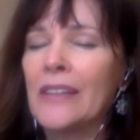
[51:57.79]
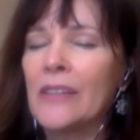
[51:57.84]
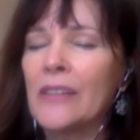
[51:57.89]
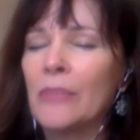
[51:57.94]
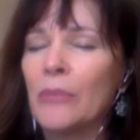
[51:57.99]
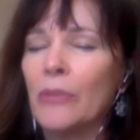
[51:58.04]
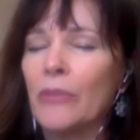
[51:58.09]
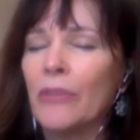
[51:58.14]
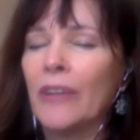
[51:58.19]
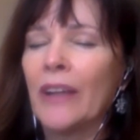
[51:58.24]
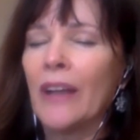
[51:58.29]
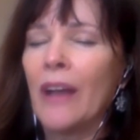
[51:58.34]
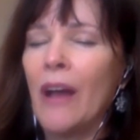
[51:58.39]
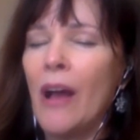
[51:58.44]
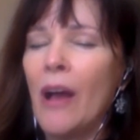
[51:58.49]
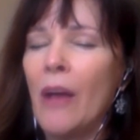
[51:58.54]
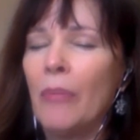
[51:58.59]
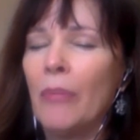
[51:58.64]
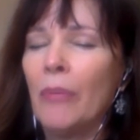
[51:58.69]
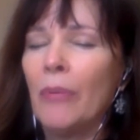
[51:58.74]
moving
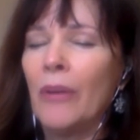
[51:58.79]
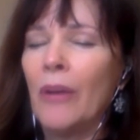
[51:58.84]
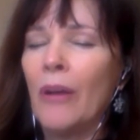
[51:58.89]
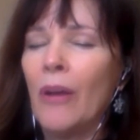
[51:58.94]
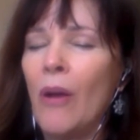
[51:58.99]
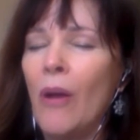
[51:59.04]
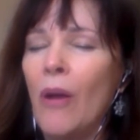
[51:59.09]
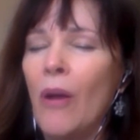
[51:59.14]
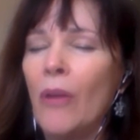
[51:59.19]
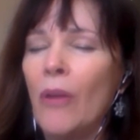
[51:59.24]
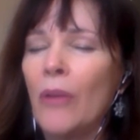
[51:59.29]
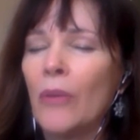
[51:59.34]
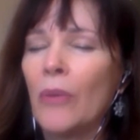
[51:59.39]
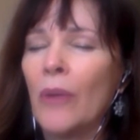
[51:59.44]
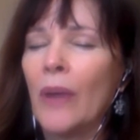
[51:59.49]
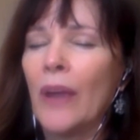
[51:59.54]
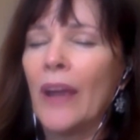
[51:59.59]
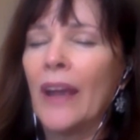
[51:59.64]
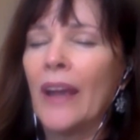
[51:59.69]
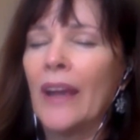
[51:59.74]
up all the
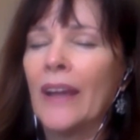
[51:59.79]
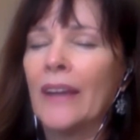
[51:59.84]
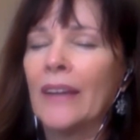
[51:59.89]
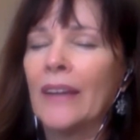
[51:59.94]
way